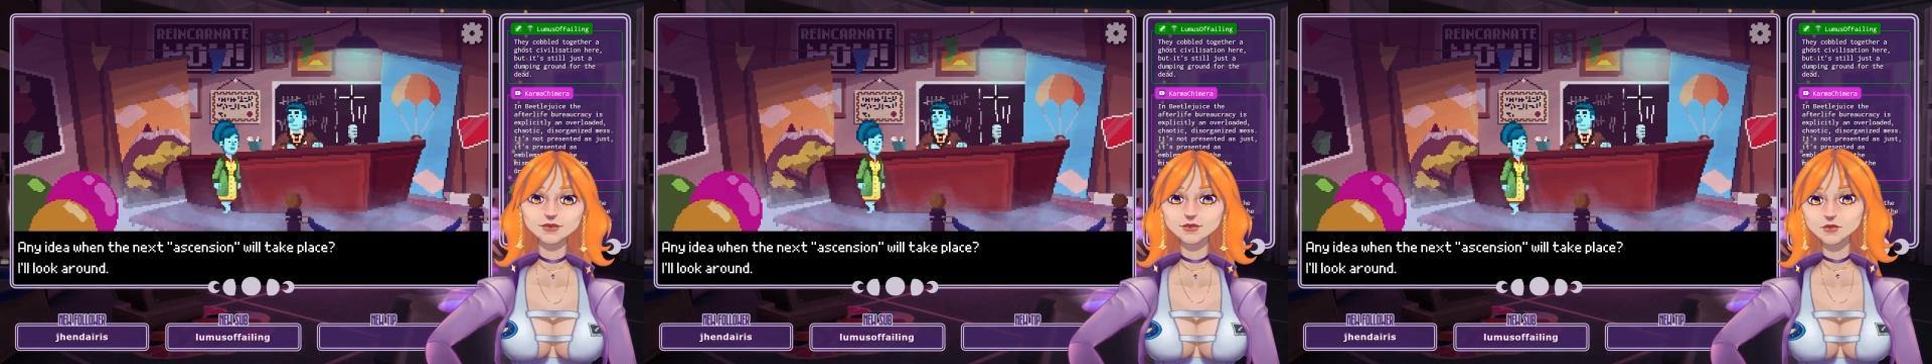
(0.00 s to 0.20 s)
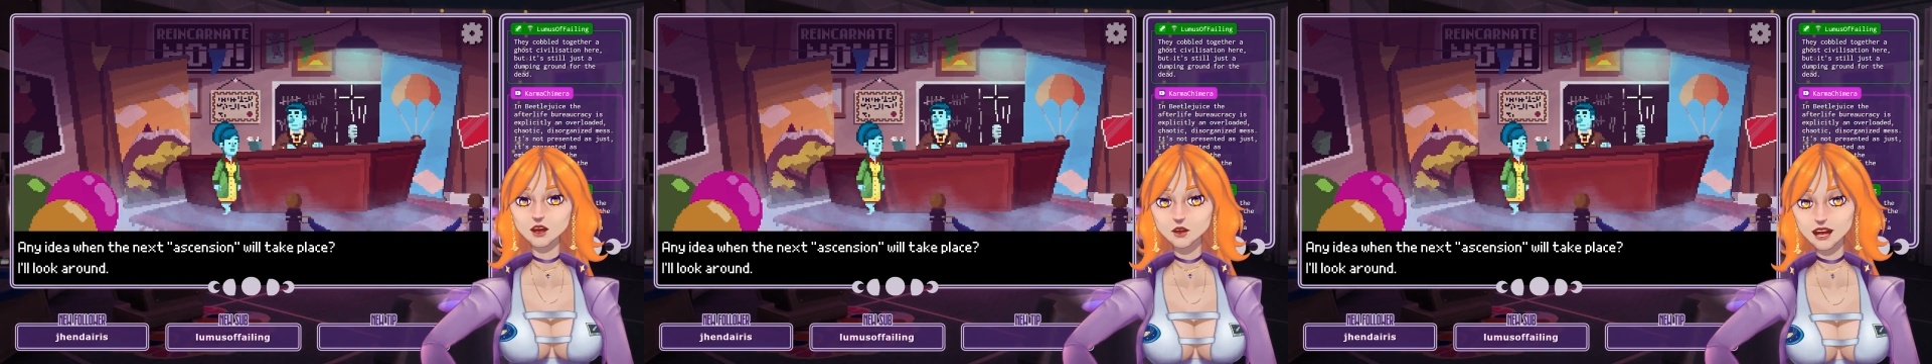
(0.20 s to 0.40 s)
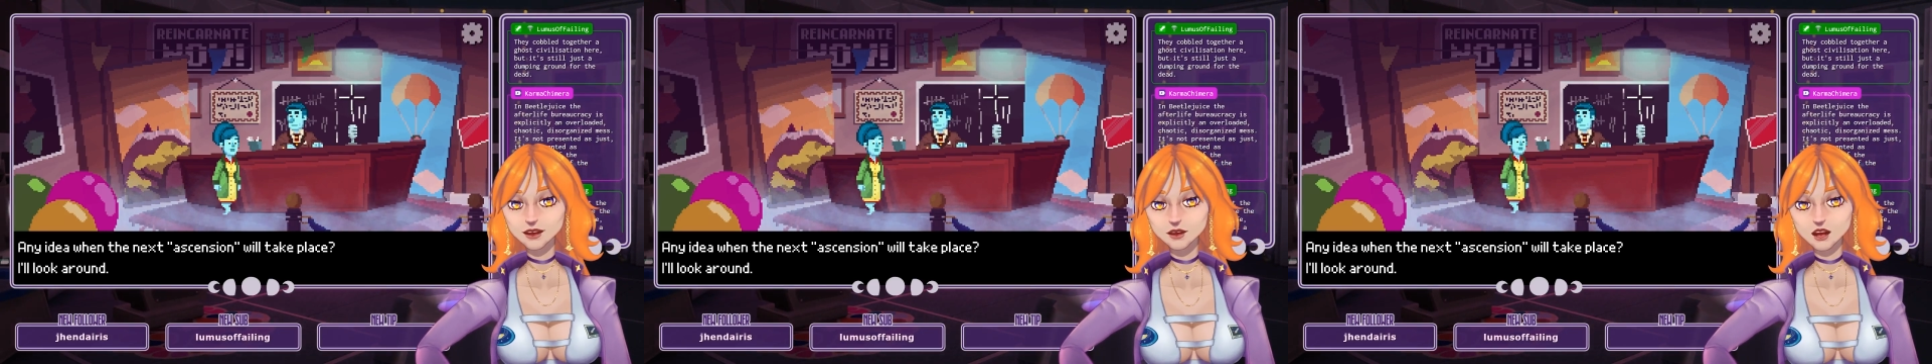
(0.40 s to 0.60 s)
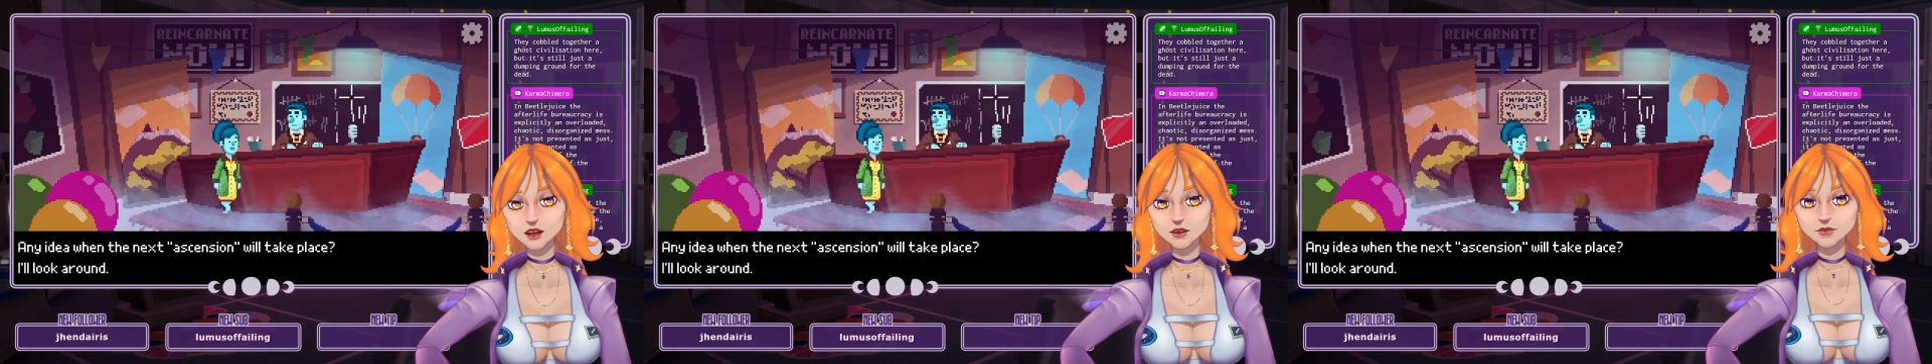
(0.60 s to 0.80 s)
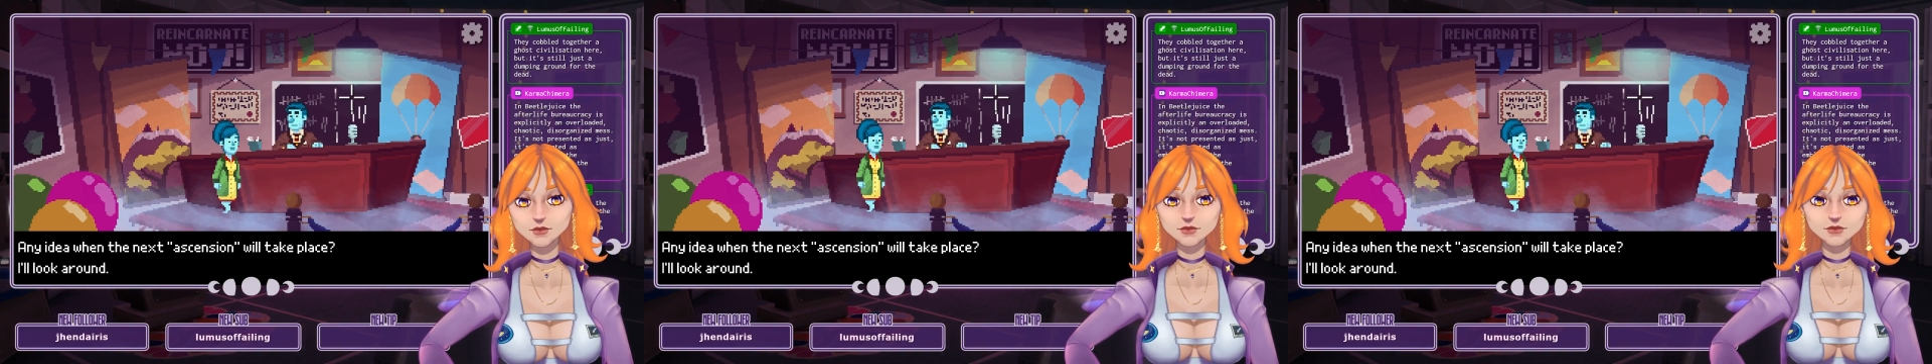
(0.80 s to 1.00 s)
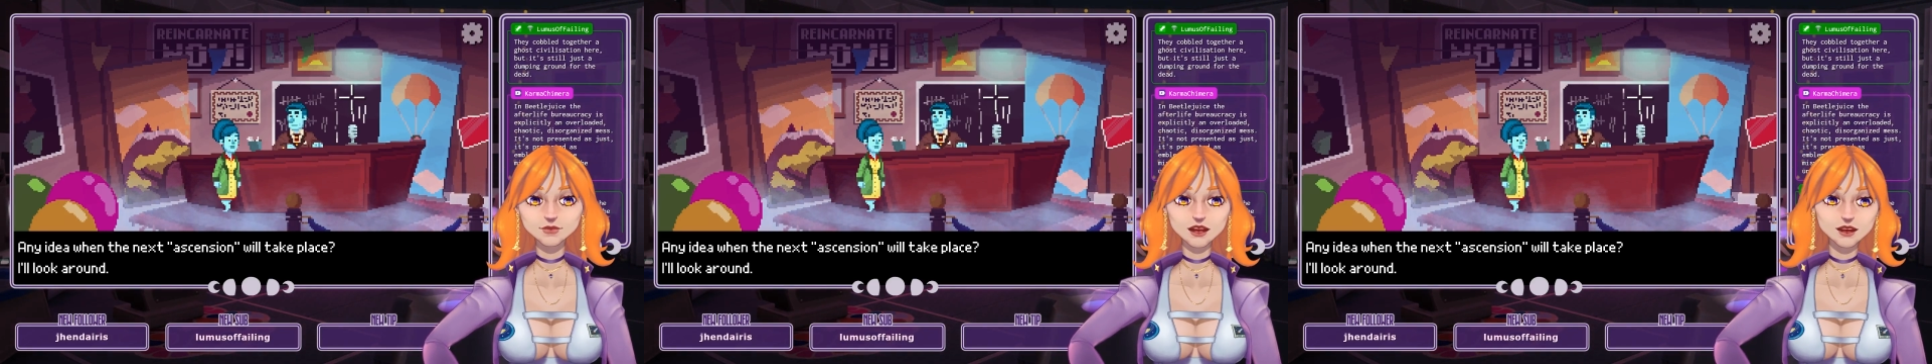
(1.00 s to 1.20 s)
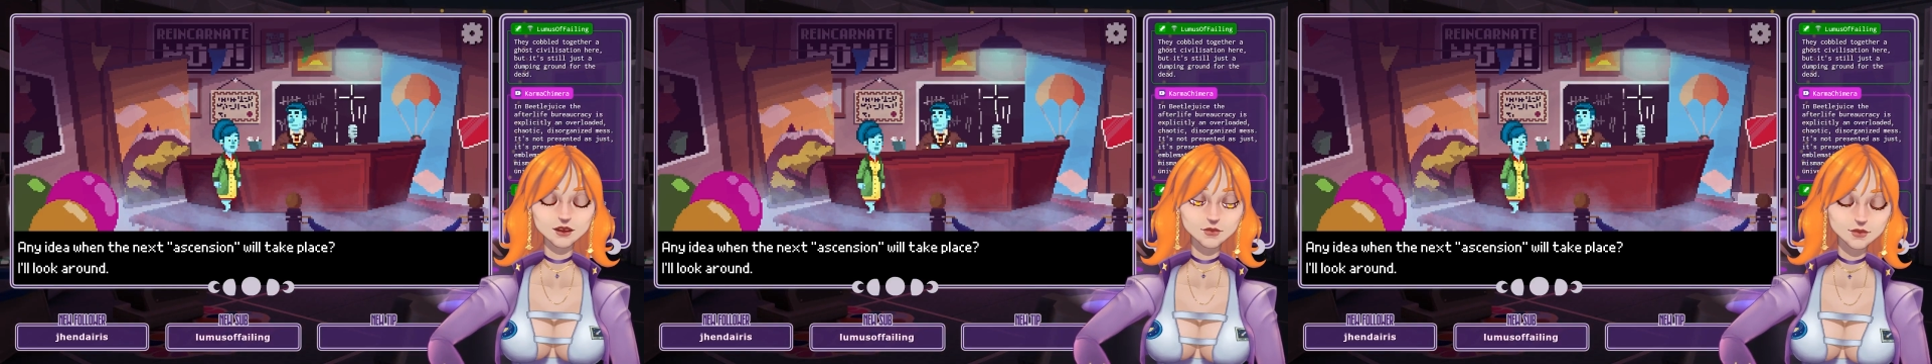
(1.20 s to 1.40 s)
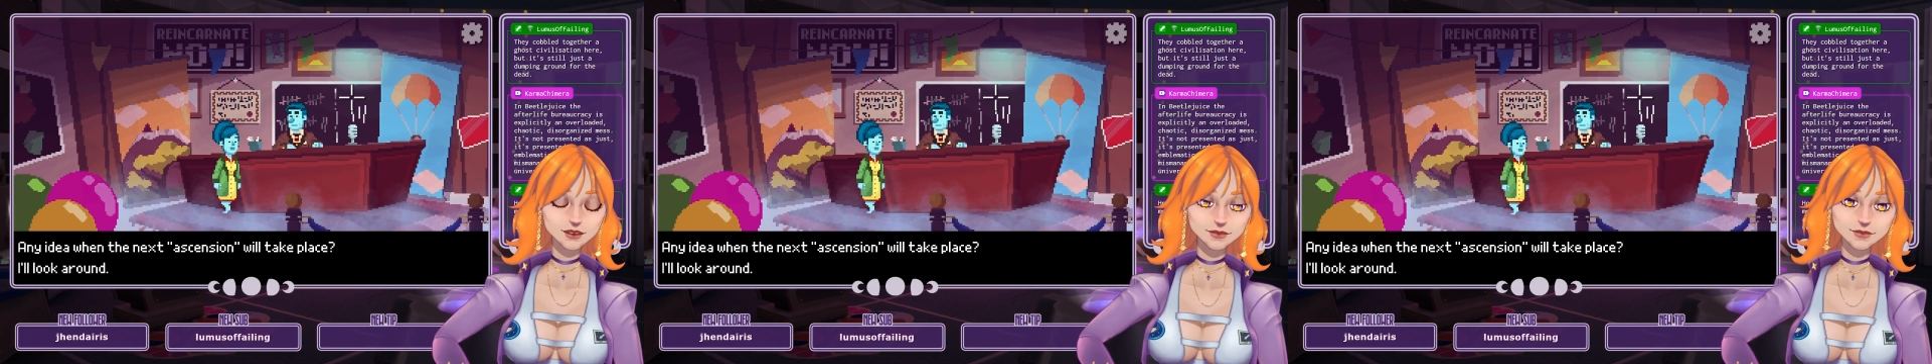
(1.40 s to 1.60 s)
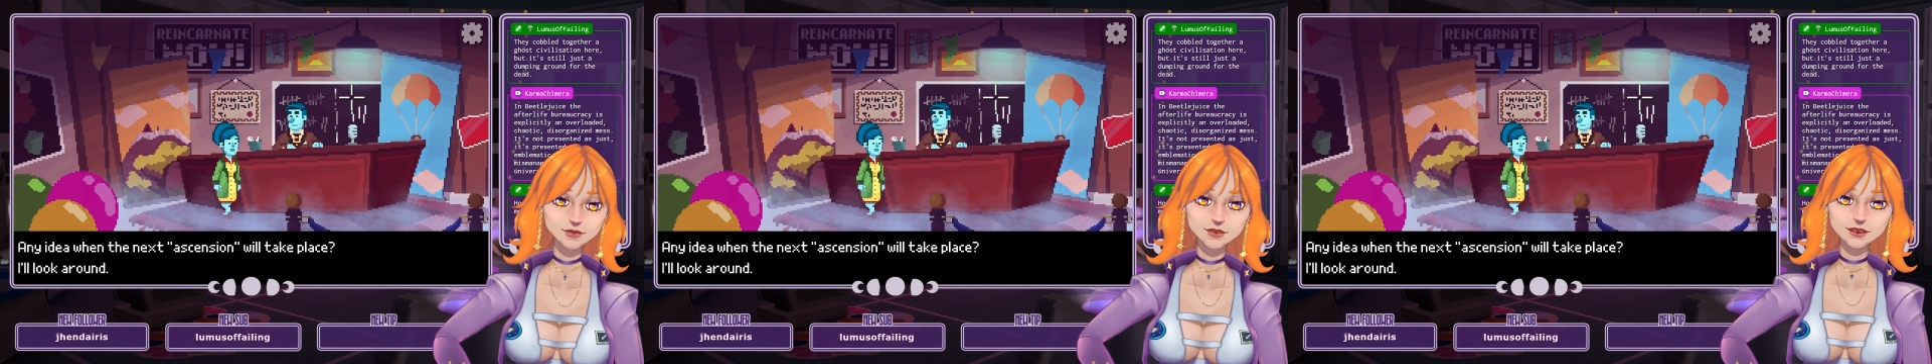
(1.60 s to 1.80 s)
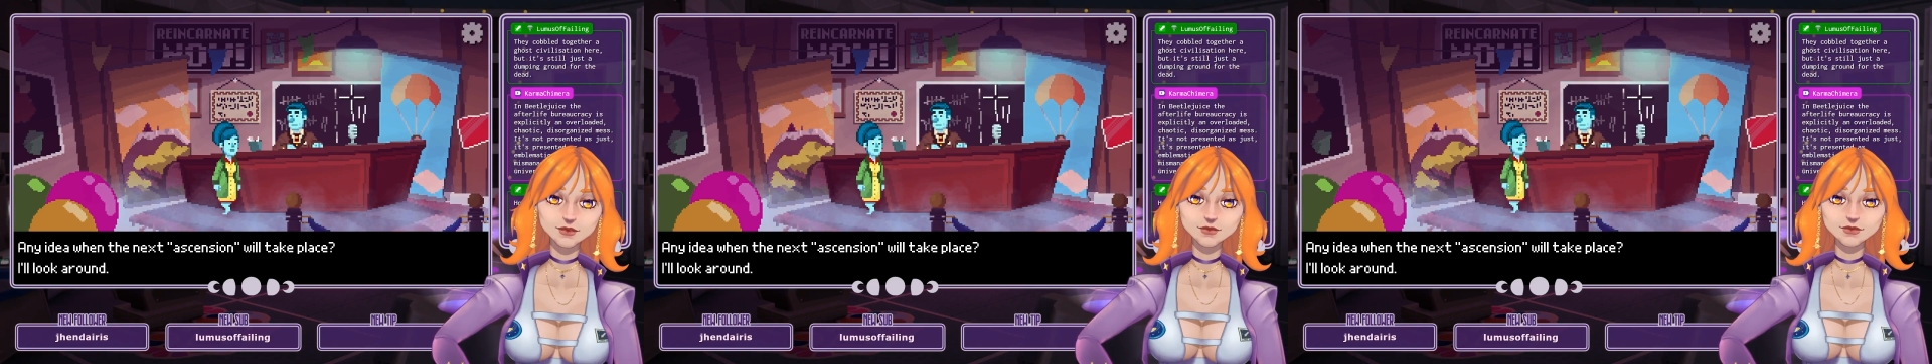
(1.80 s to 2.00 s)
go back home, you start up Red Dead
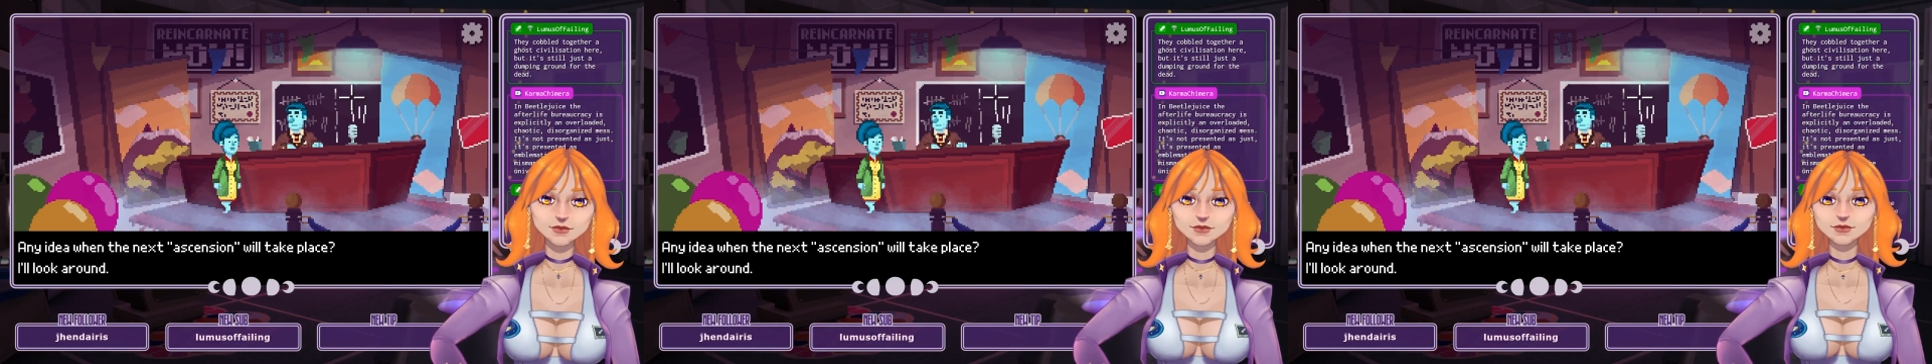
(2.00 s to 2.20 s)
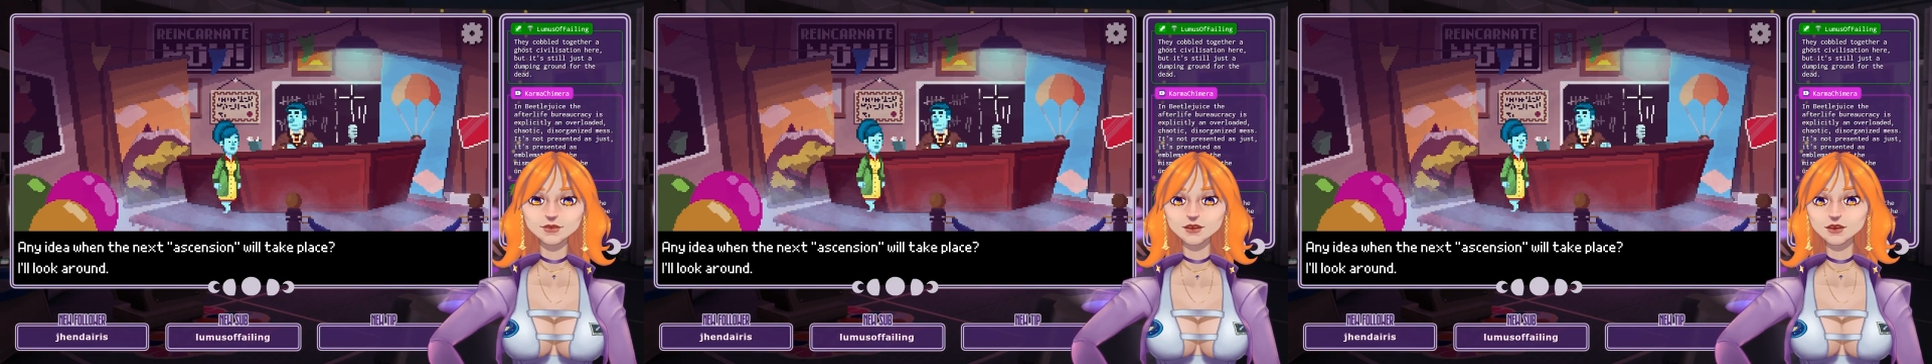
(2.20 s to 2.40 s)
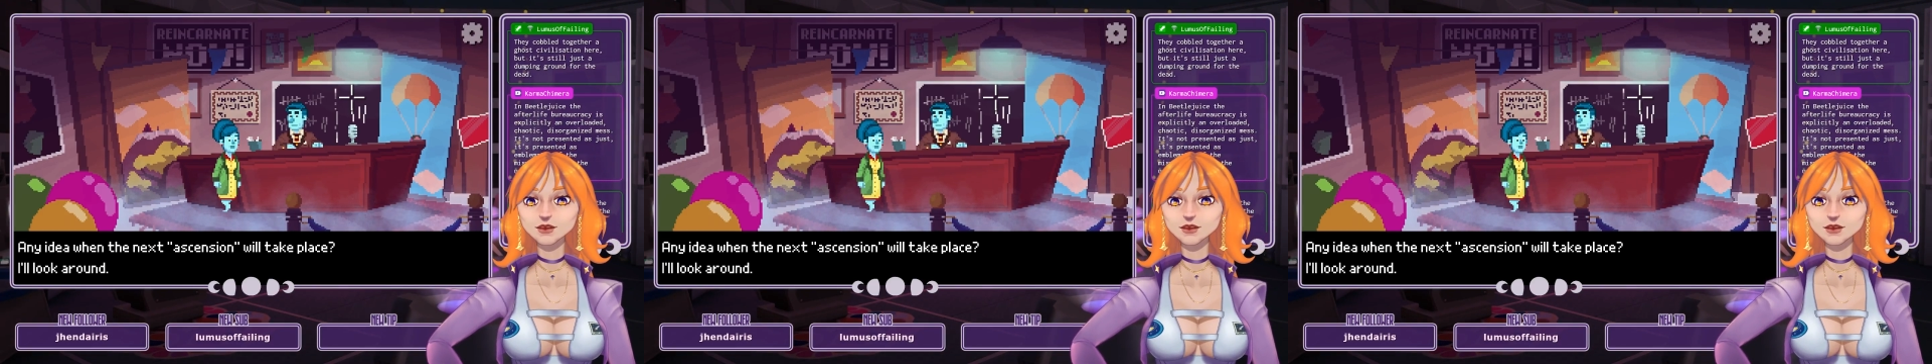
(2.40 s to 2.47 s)
Redemption 2,